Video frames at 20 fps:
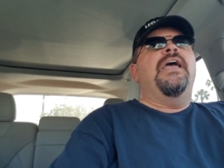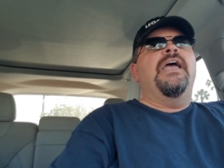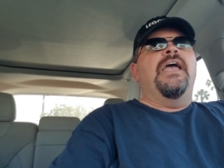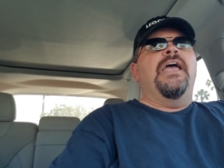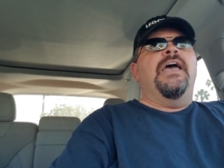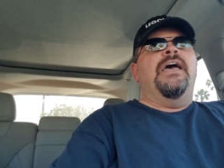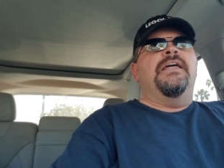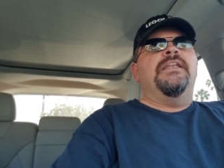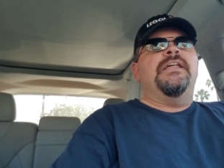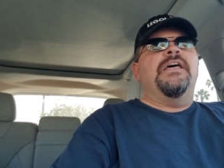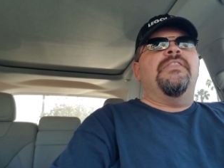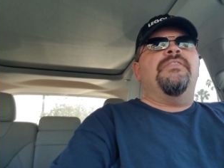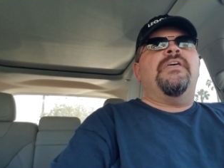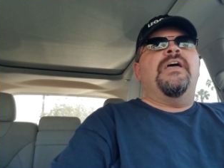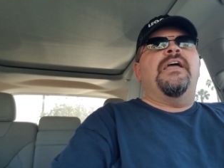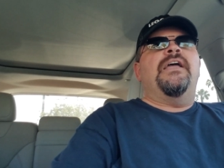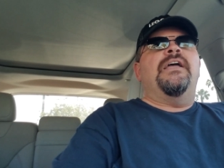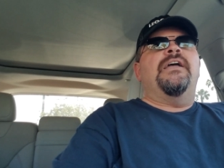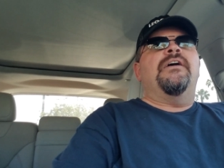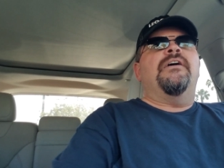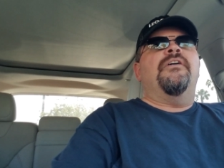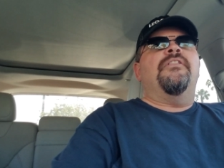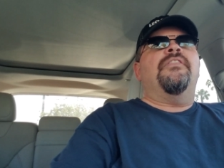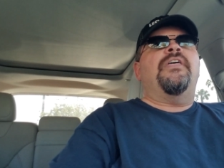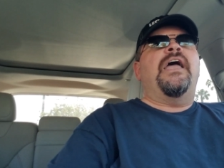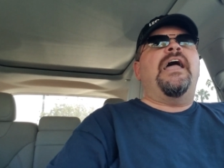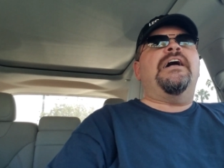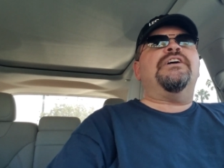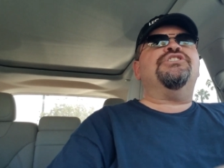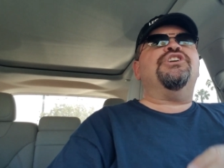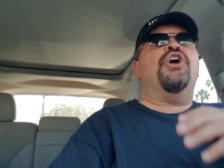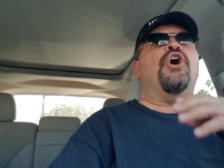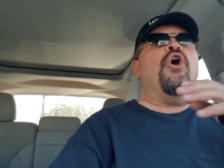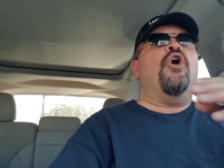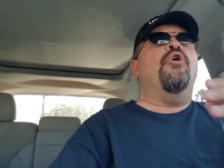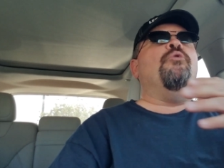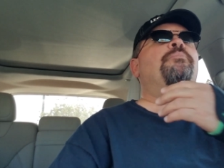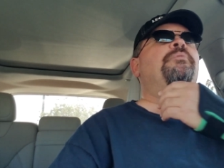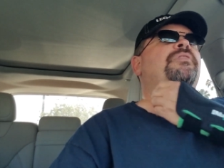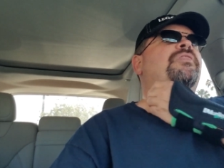And they they actually
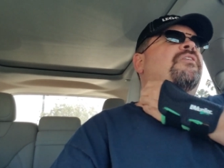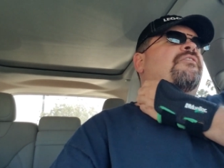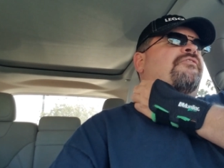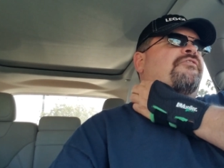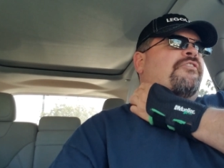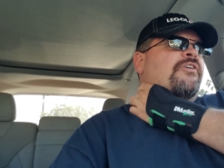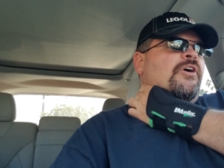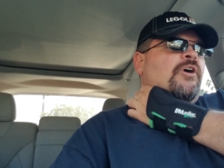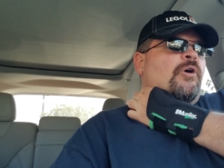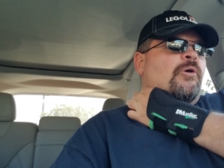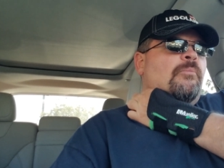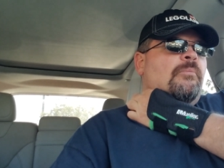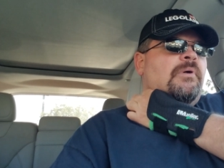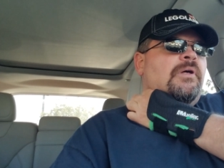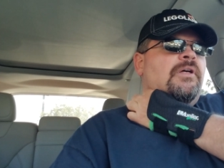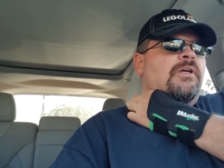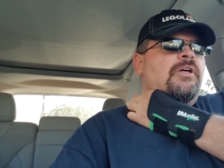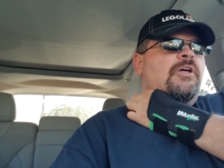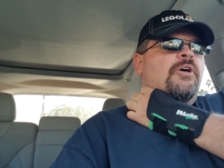opened the film